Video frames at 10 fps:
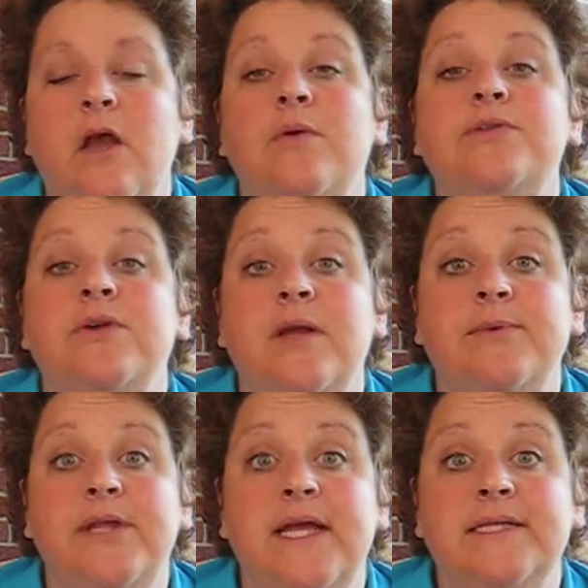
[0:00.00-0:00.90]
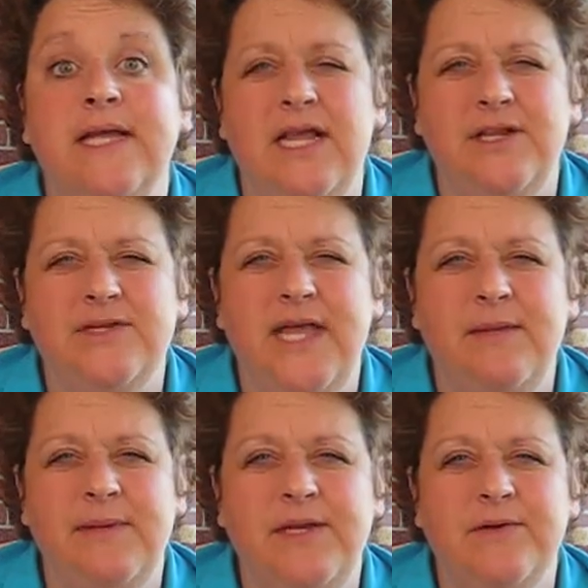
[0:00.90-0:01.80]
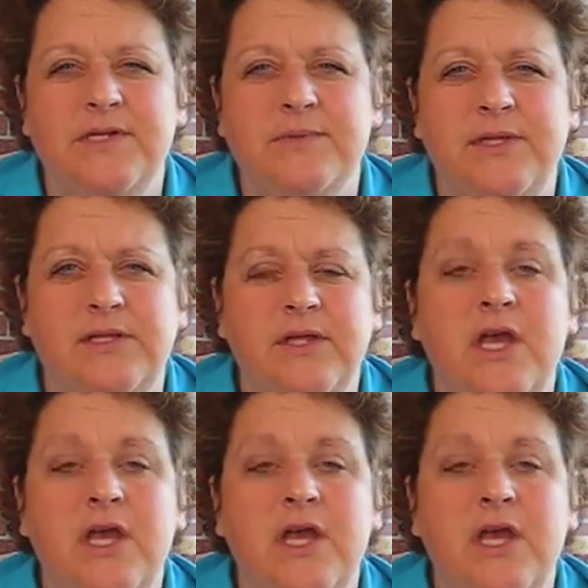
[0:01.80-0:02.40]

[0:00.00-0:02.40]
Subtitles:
Oh, scrambled eggs, like I use egg beaters with